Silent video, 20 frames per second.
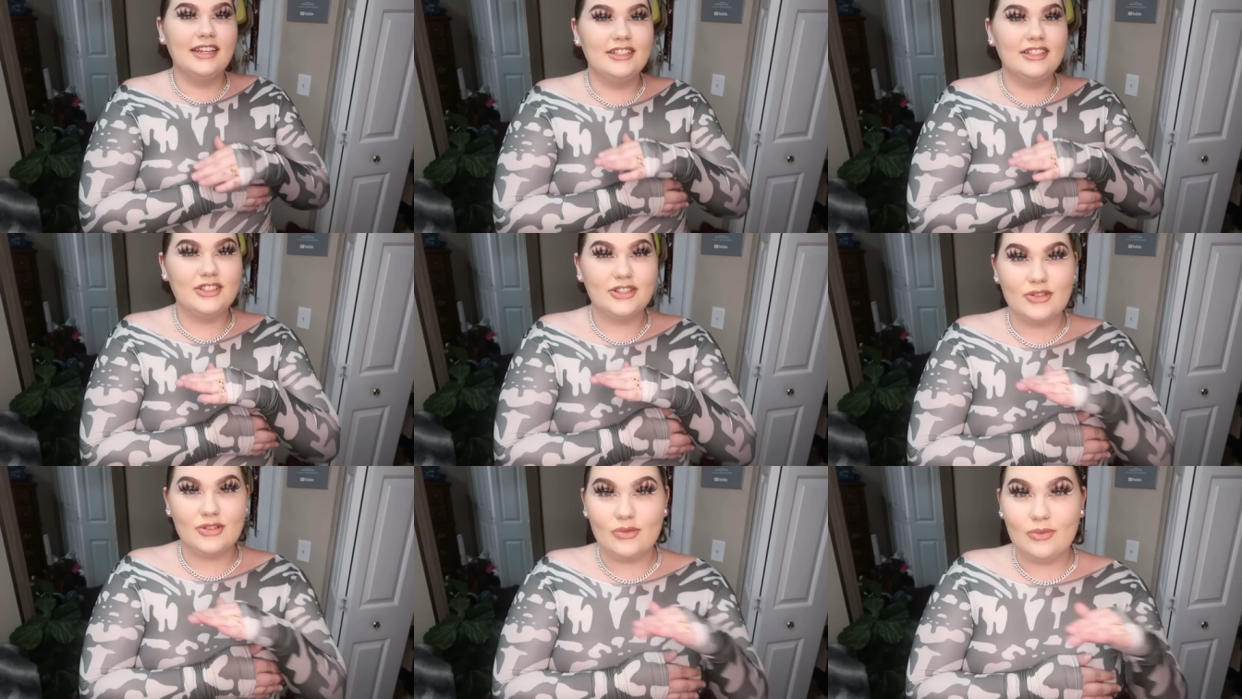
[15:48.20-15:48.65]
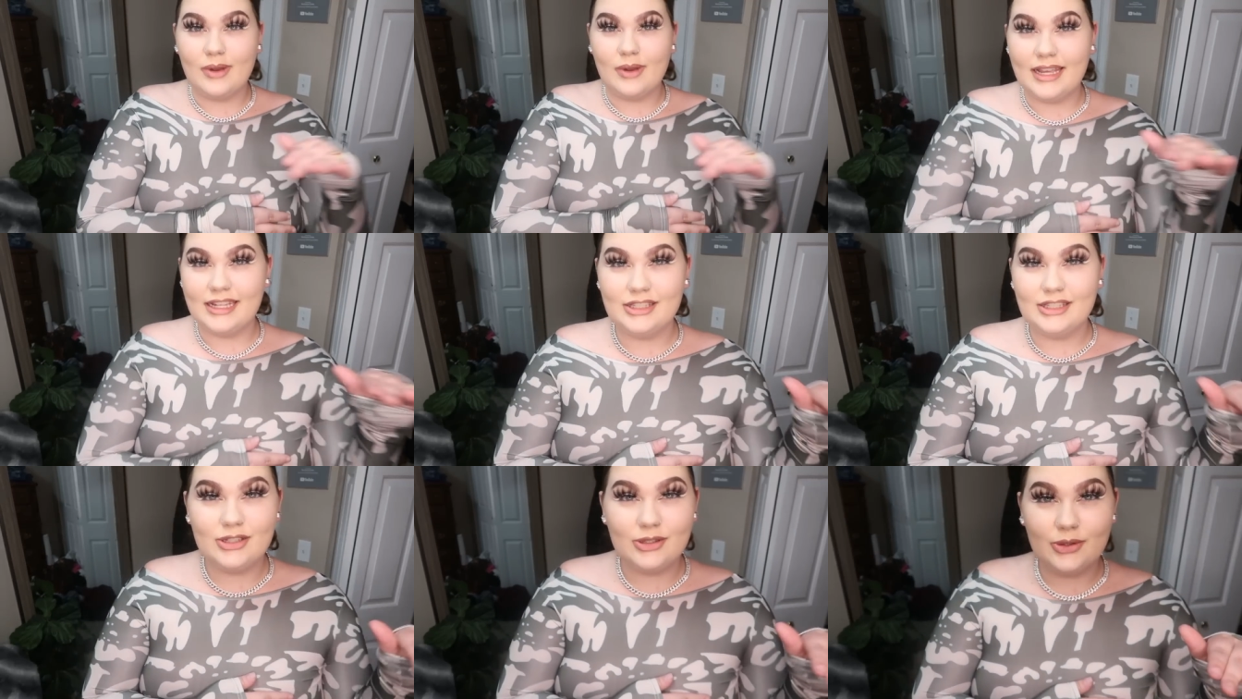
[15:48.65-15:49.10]
Just
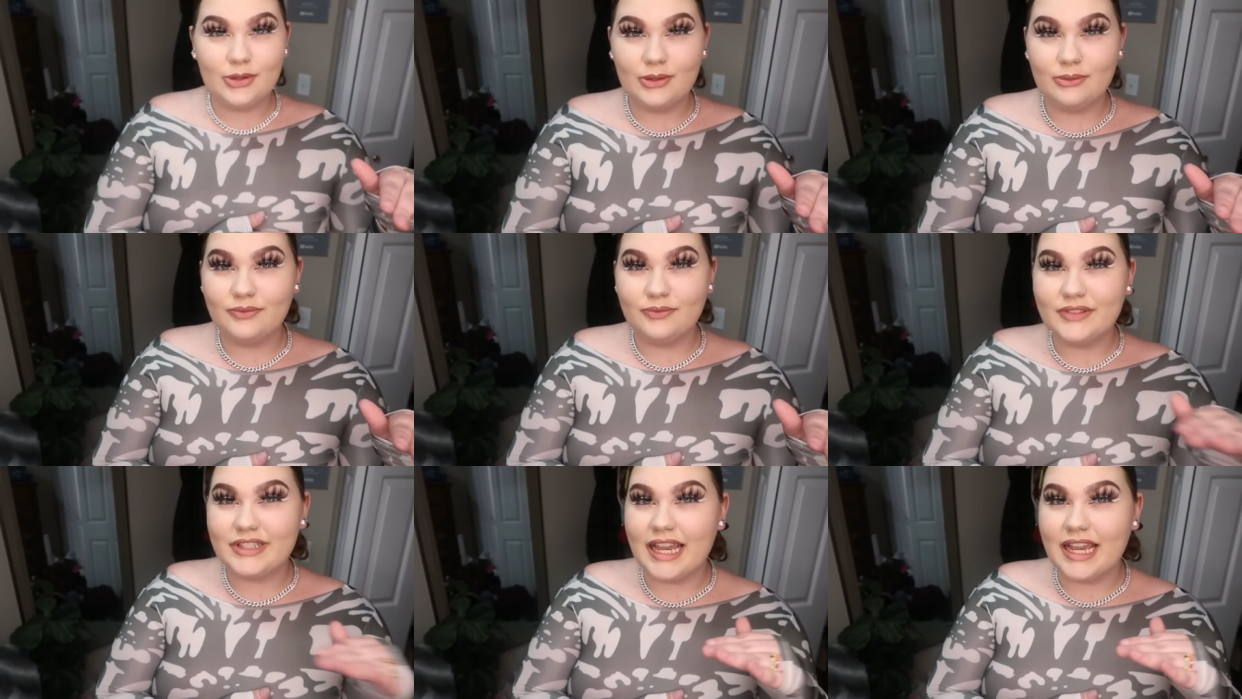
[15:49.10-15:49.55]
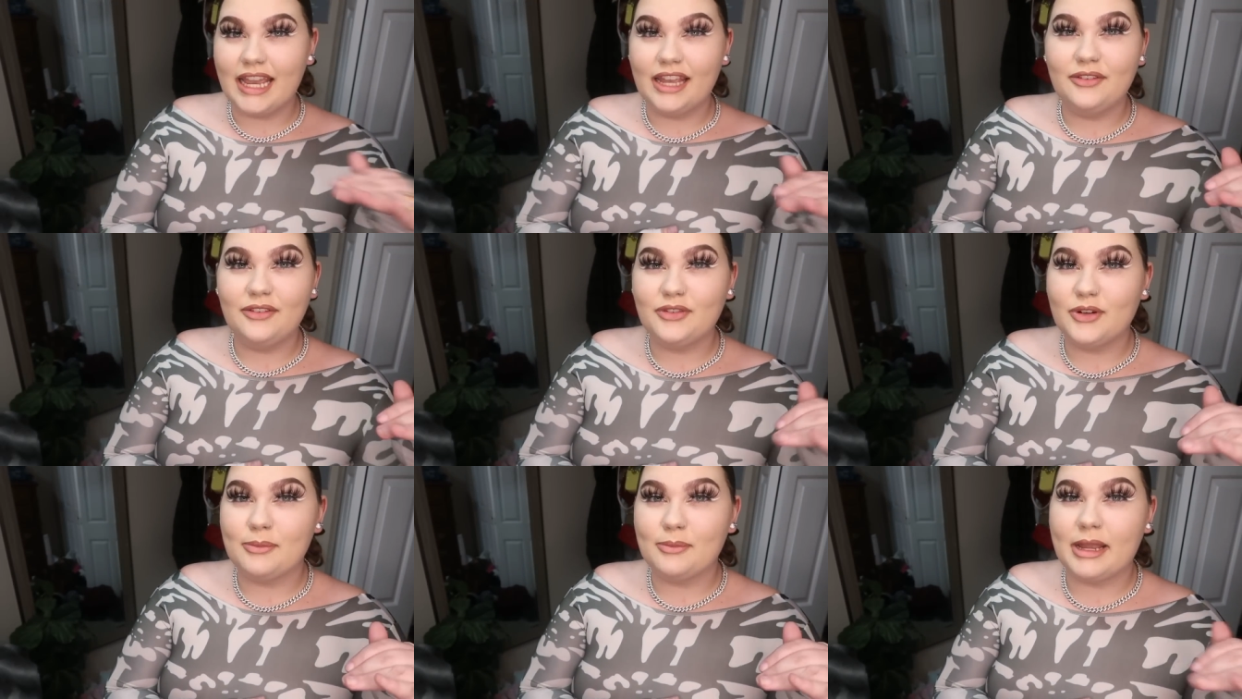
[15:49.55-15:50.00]
way too
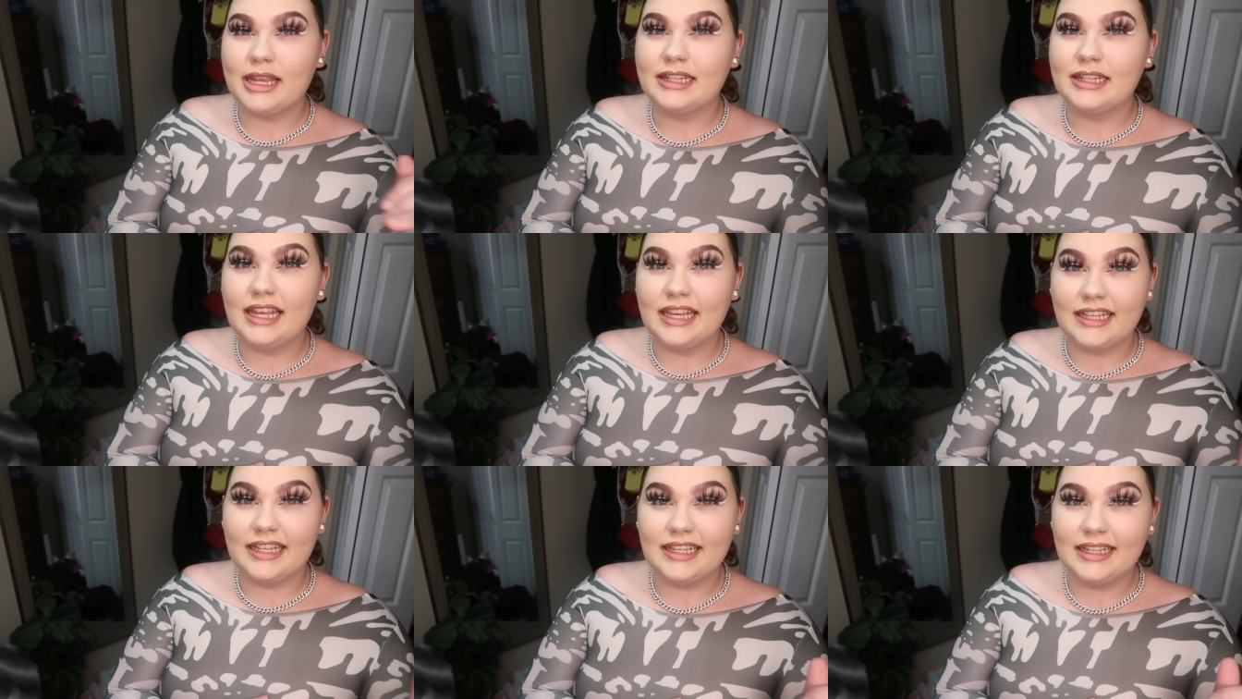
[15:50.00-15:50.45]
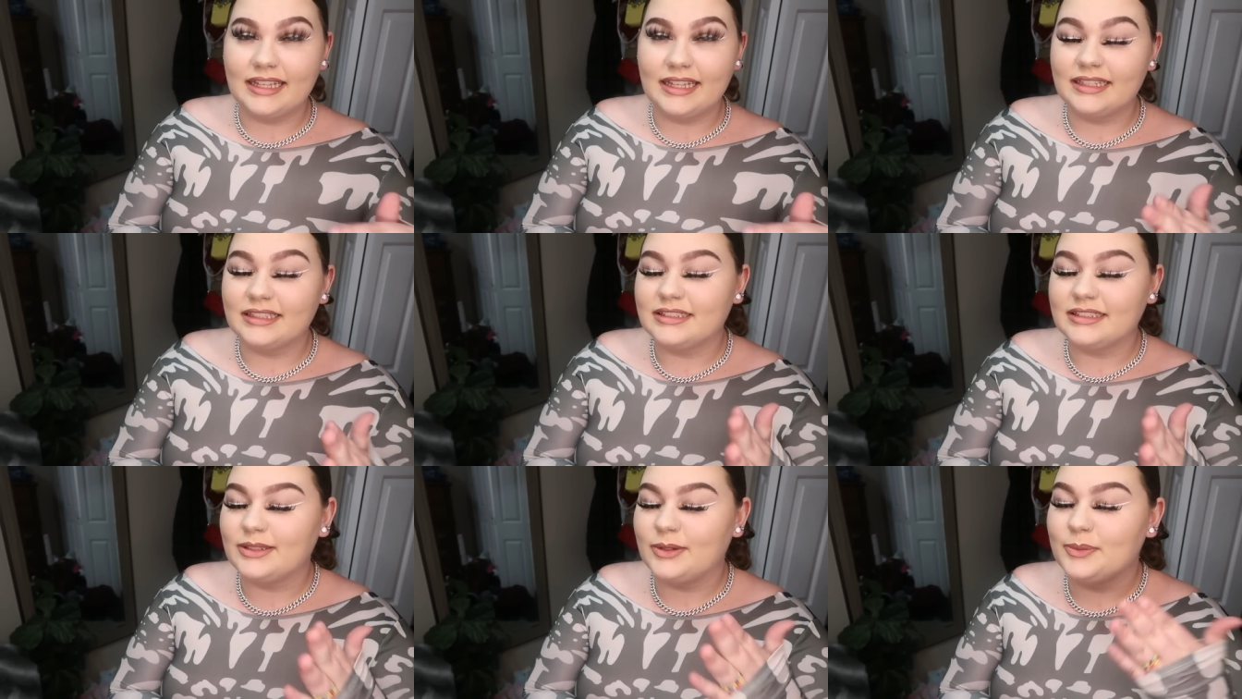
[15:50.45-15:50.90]
tight for my
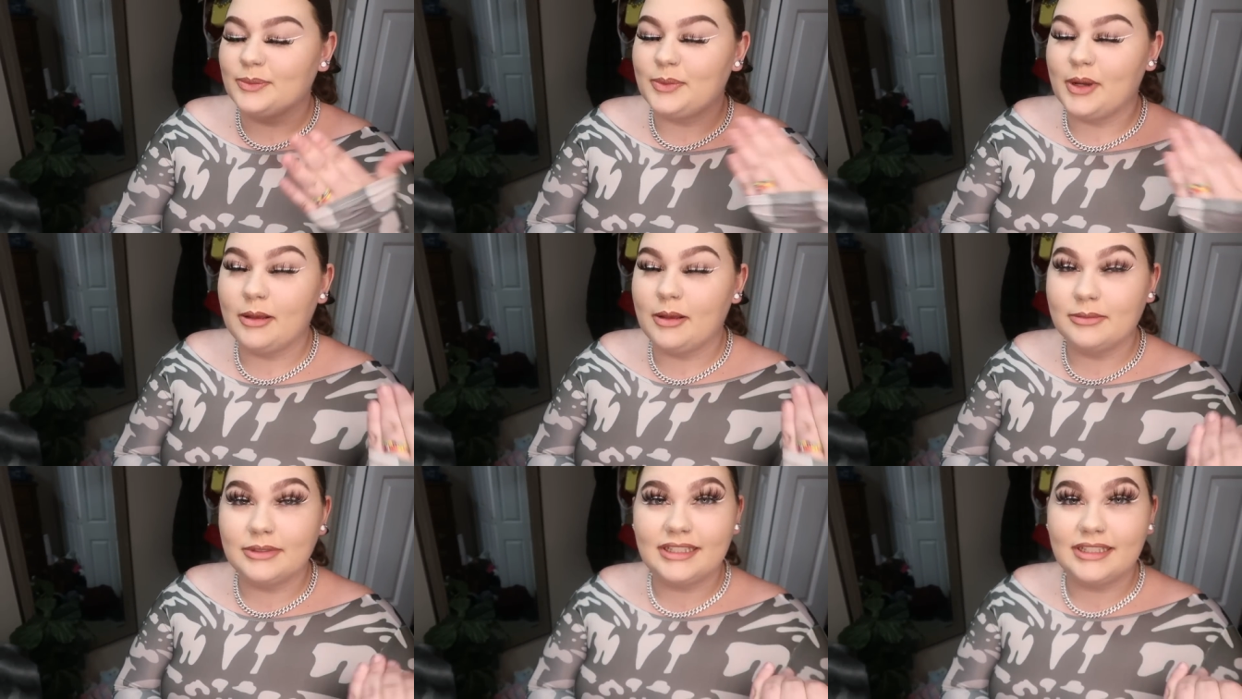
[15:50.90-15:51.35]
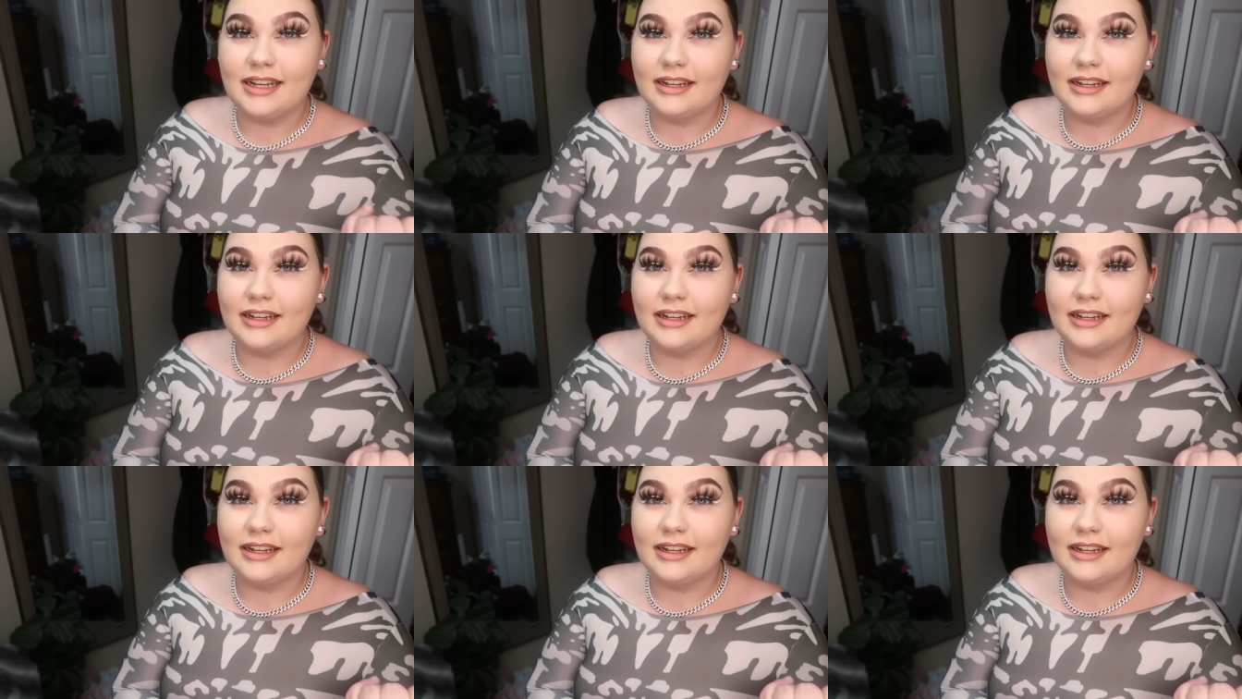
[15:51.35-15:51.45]
liking, so I'm probably